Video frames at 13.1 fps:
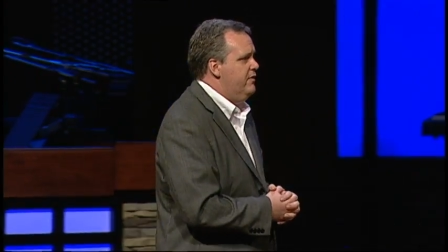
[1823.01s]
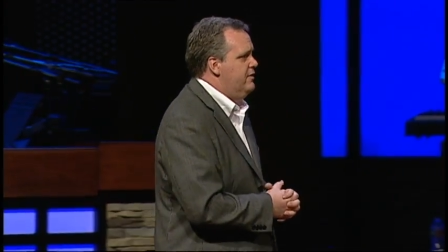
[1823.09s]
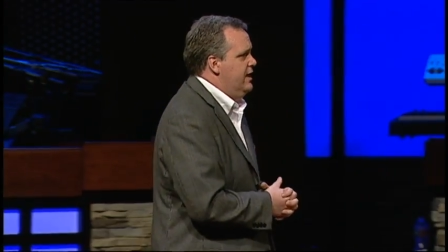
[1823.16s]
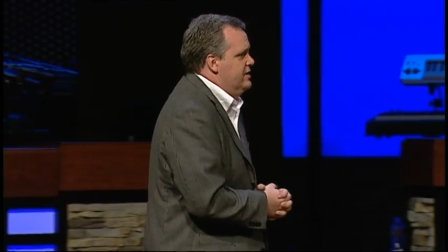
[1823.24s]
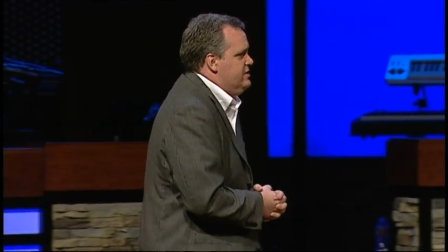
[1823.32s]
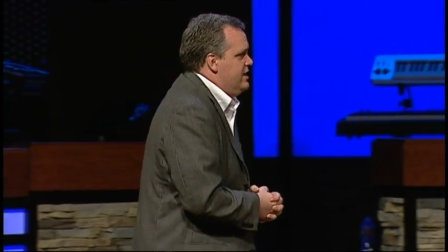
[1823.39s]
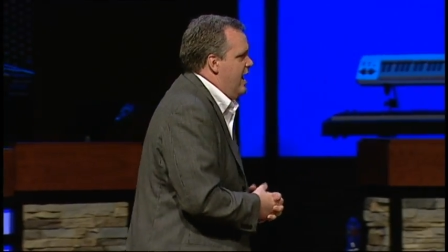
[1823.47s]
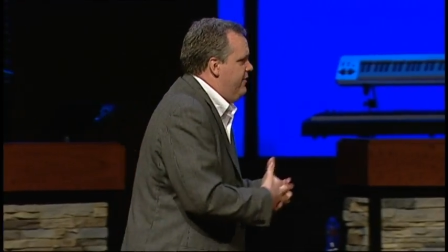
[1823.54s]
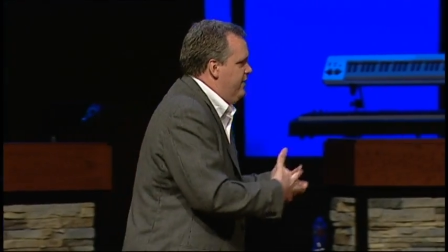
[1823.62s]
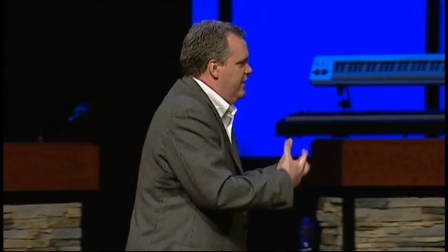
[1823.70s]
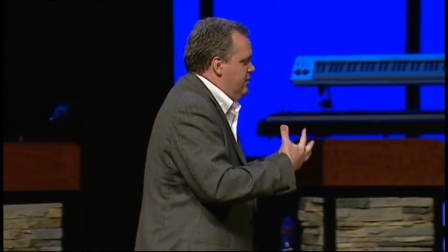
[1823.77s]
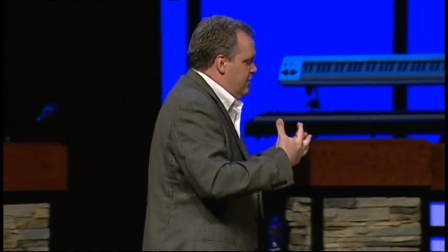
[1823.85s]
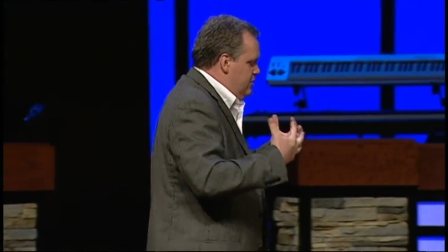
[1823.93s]
it's not
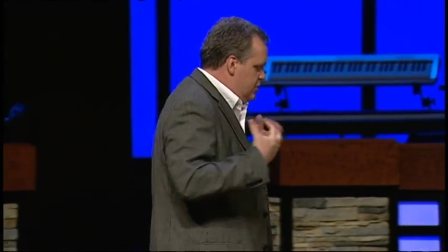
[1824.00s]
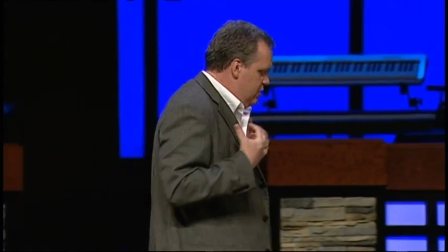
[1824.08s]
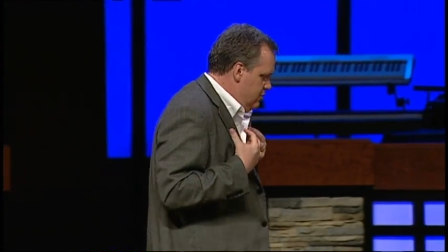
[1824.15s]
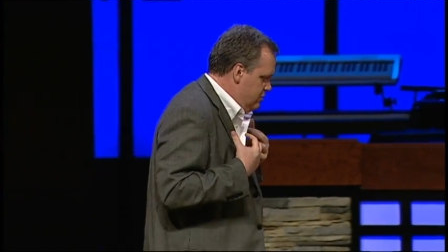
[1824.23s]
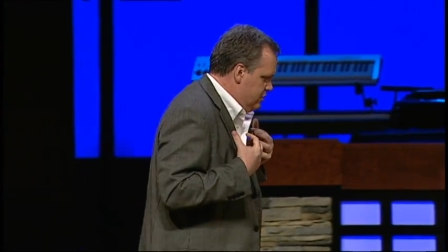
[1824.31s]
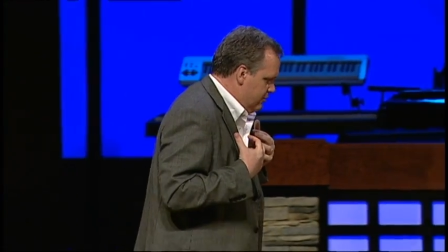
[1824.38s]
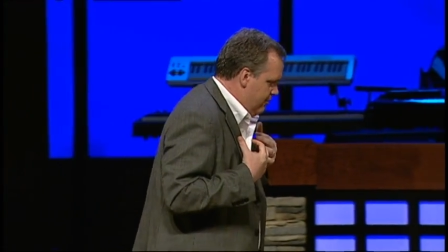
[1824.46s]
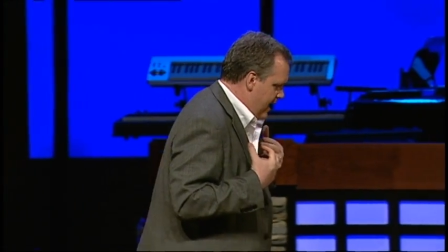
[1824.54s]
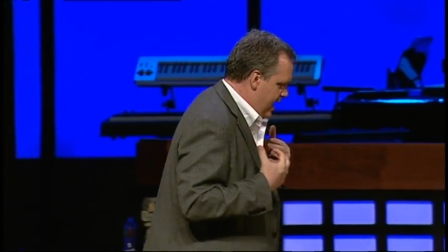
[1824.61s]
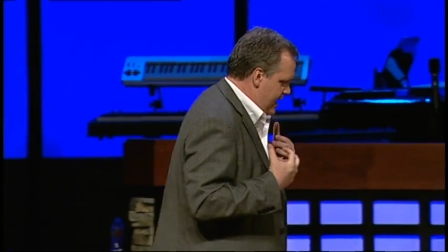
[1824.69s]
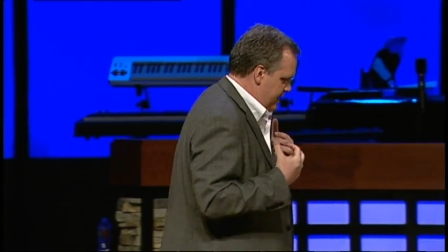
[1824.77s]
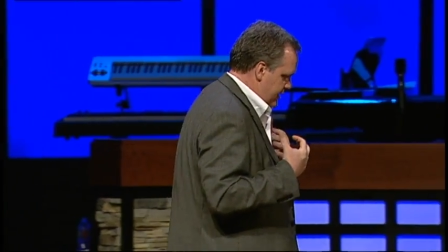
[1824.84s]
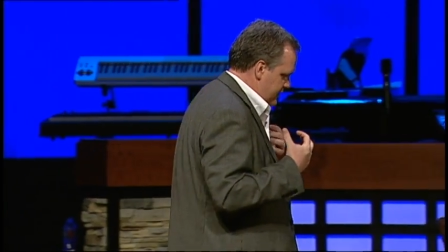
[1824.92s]
that the Jews are
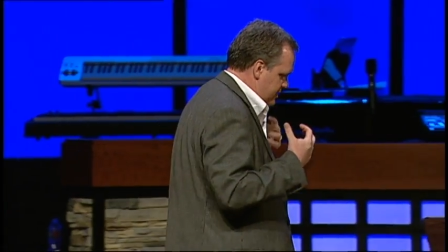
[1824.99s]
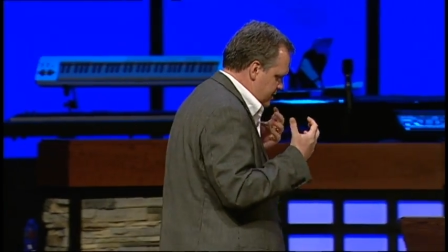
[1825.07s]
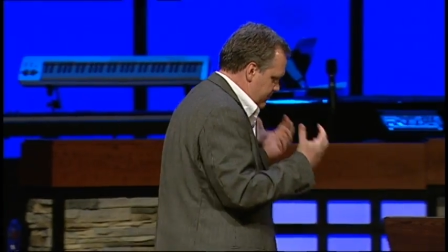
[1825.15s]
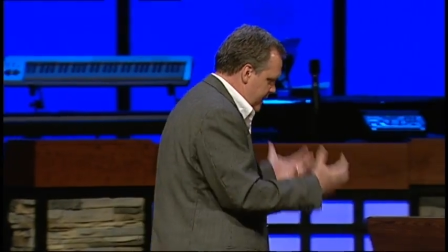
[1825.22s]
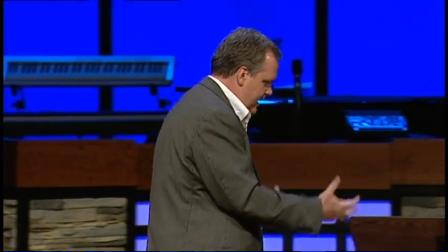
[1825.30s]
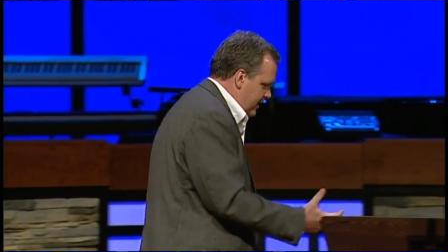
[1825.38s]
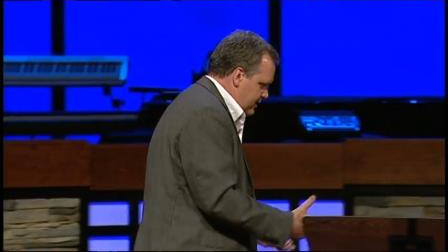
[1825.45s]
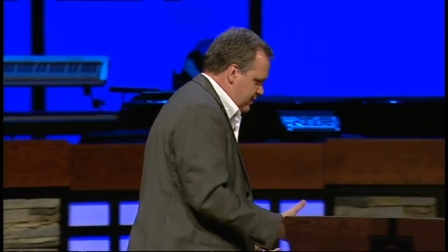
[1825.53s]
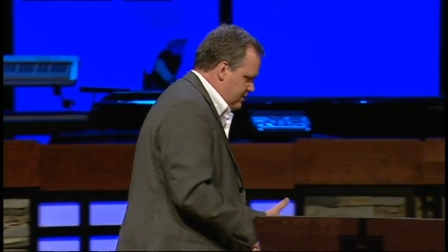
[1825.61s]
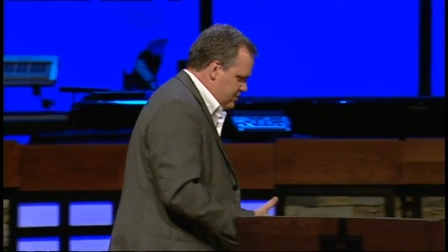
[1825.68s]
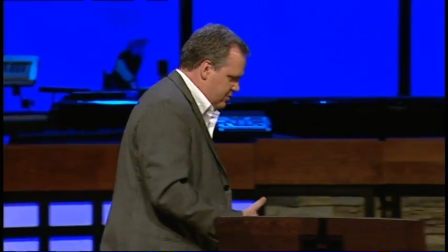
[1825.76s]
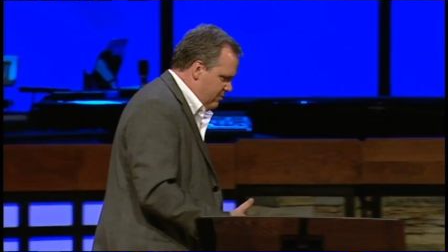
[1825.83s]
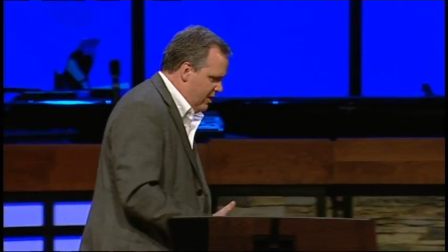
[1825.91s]
right and the
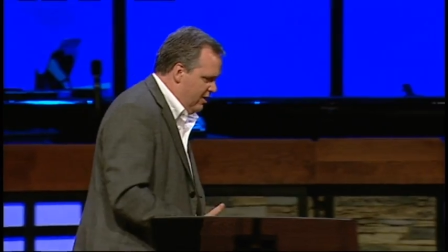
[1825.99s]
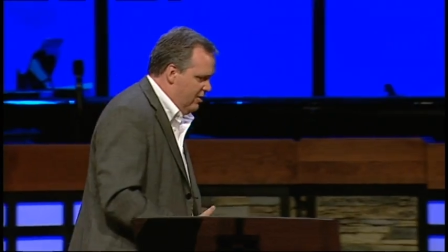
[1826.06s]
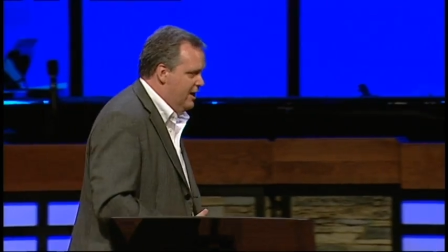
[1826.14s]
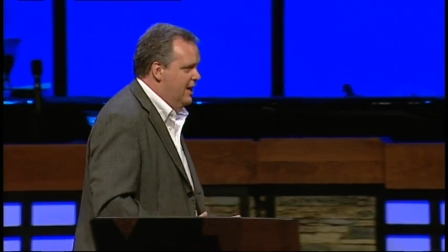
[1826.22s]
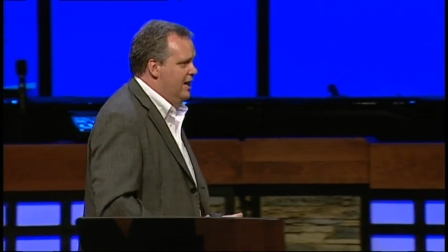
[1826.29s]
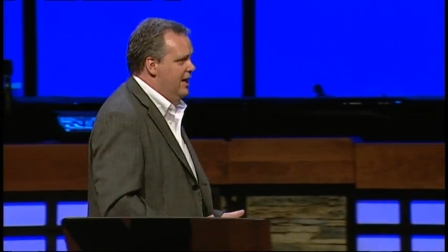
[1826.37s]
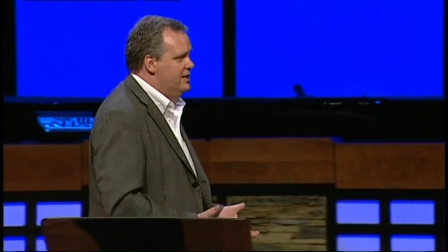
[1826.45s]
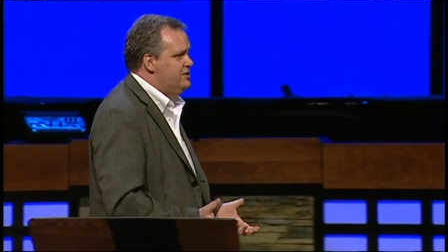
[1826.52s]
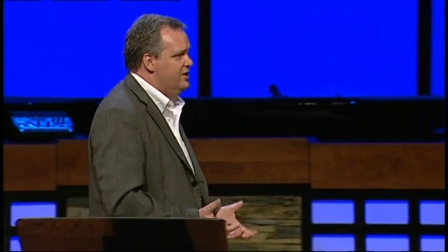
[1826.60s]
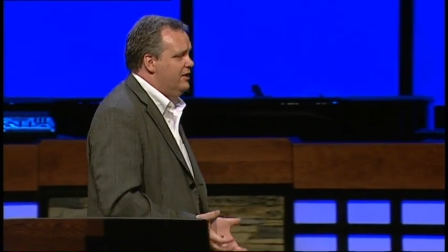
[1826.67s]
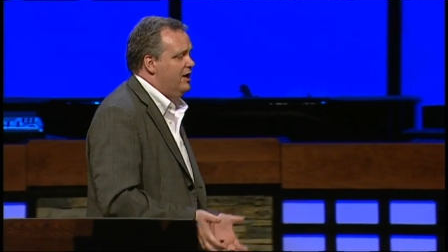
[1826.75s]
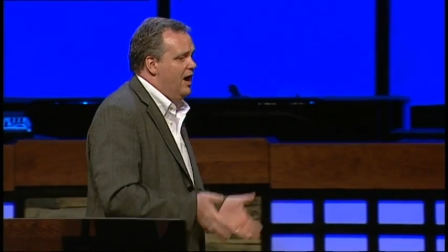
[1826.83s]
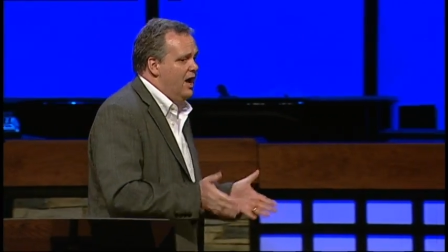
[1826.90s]
Samaritans are wrong, it's
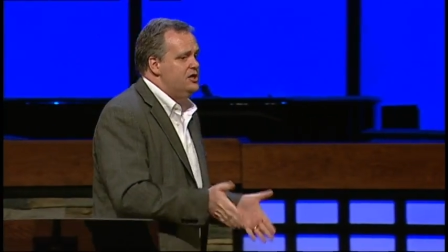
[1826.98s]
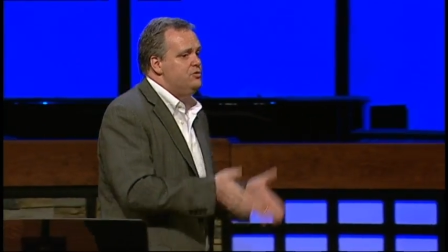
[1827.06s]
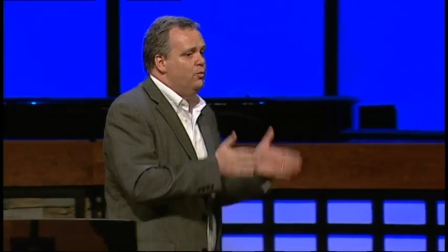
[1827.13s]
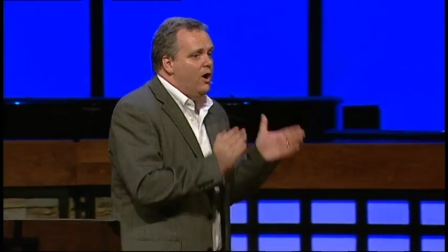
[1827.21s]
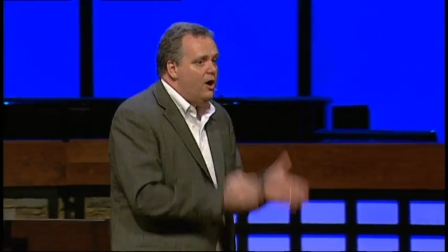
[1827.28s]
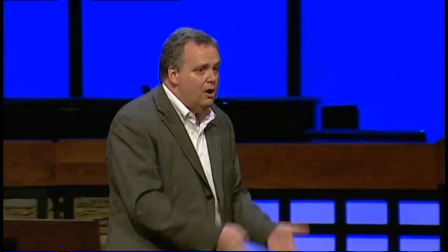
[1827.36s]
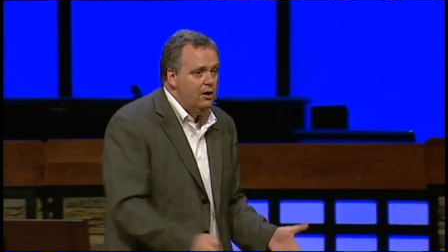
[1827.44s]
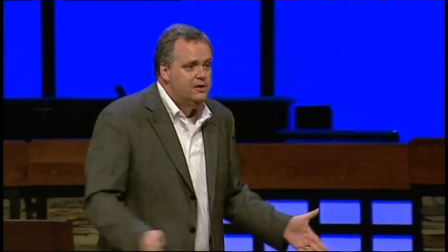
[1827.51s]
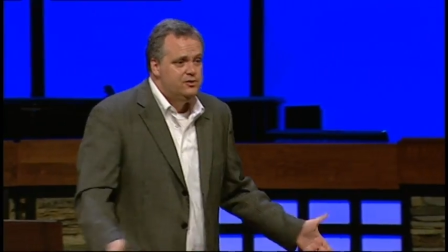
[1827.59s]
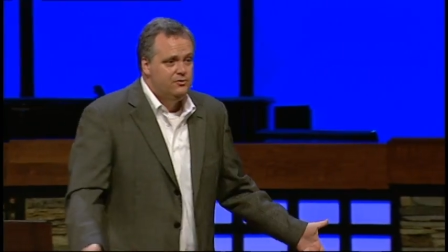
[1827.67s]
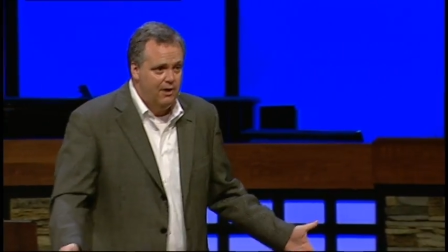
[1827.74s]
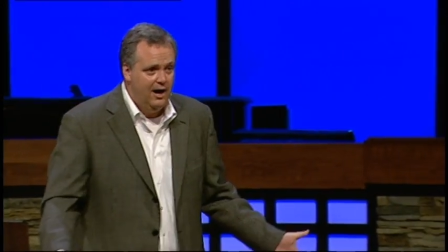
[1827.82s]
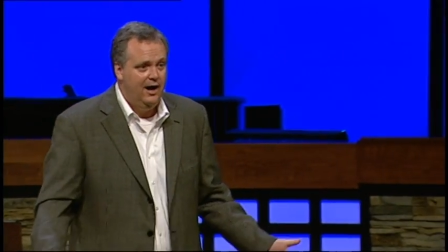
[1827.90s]
that God's Word
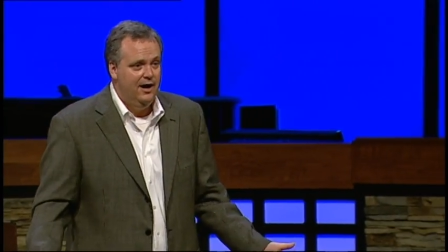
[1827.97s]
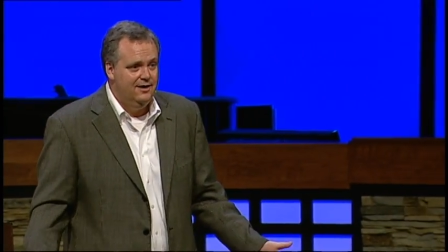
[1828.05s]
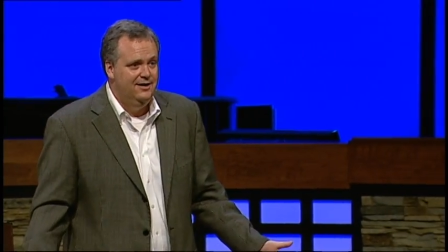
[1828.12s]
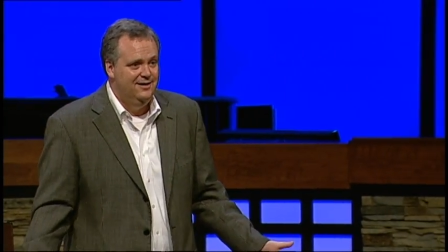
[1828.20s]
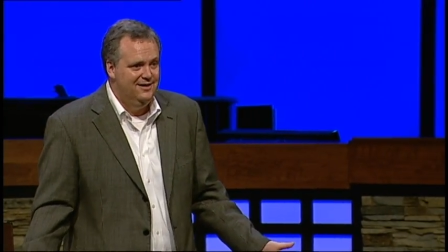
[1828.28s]
is right